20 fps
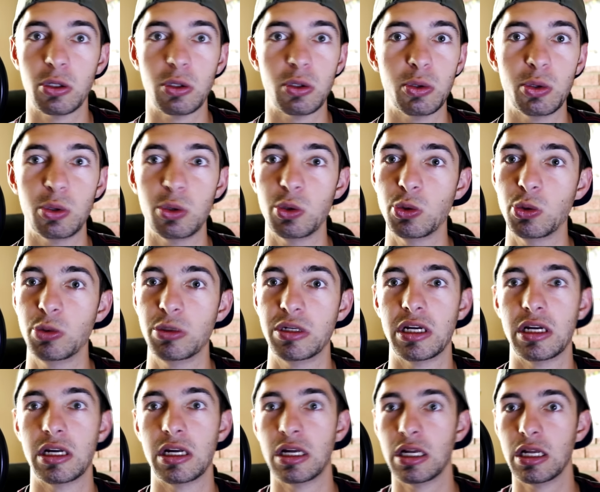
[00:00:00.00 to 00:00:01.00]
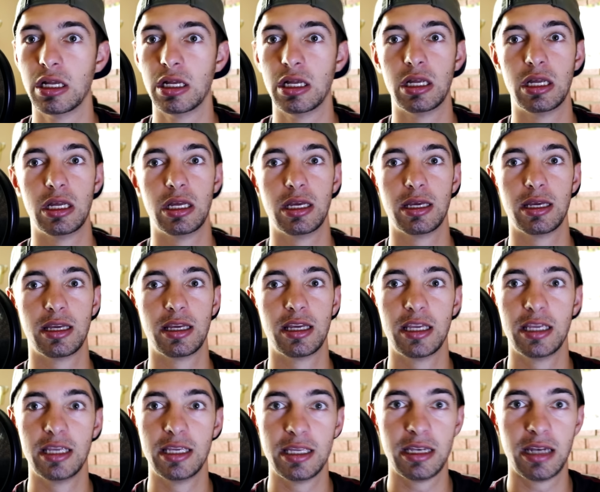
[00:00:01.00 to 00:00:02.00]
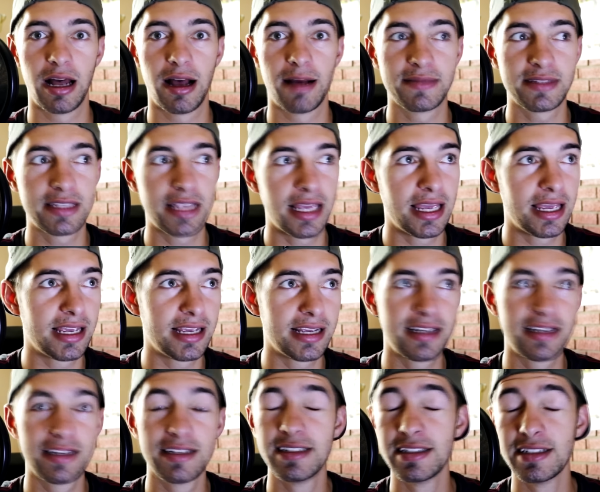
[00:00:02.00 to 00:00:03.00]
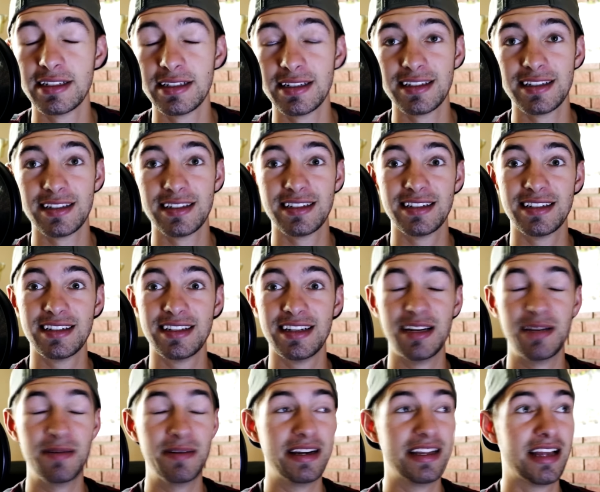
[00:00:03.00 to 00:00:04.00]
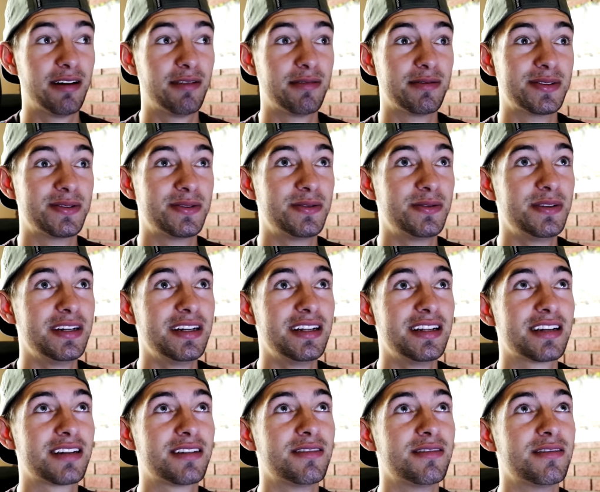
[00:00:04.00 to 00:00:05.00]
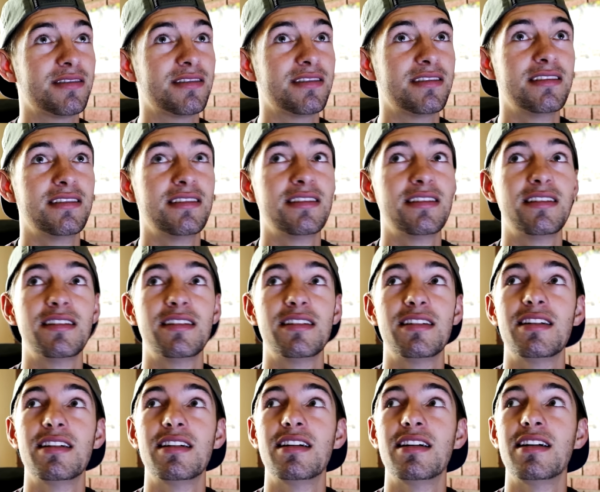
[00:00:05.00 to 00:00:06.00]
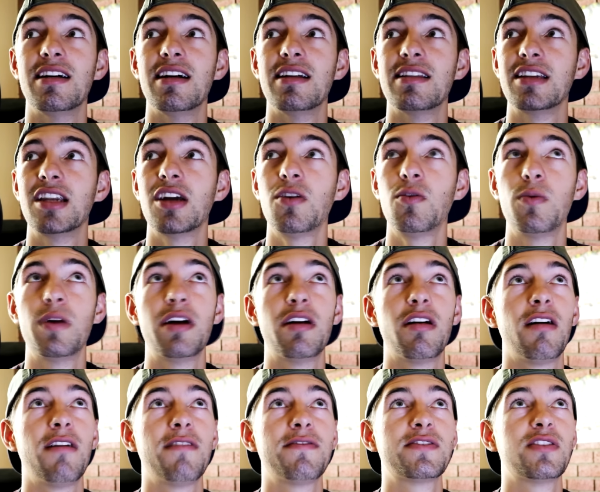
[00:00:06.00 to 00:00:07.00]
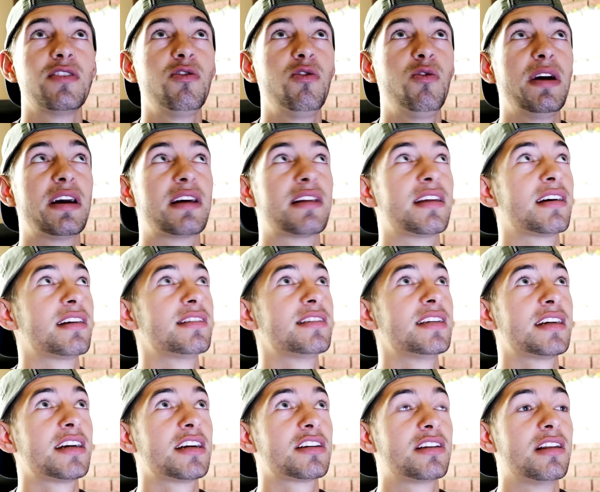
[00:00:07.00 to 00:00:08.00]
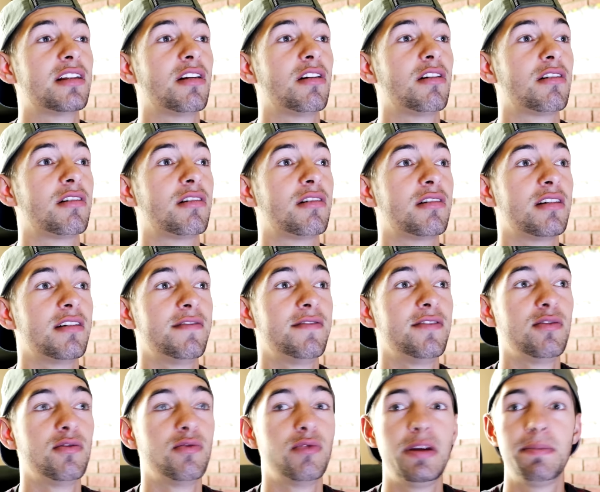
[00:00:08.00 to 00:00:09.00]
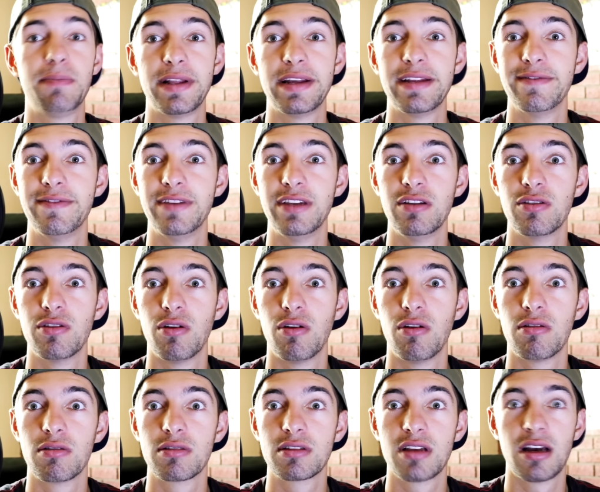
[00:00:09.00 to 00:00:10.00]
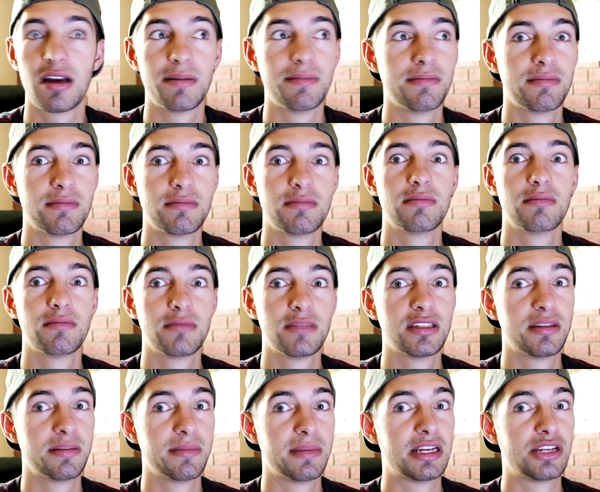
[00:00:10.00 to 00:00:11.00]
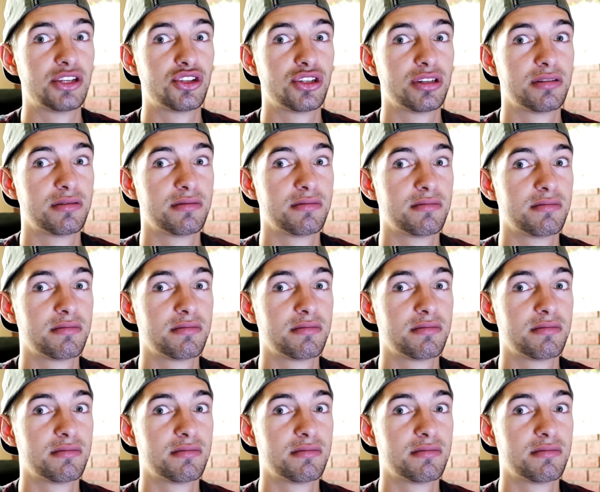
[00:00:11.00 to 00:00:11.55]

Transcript: You know what I'm saying? Anyway, that one's really cool. And they don't wear off so quick. They can take actually long. If you replay the video the whole time, just imagine.